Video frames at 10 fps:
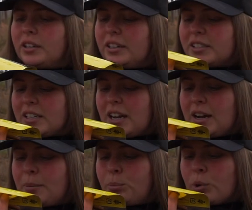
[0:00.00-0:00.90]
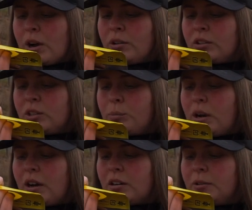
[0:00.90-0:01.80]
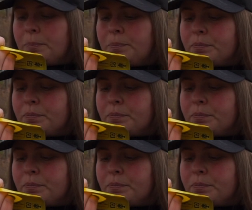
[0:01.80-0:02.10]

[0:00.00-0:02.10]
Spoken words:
it's got brown on the bottom.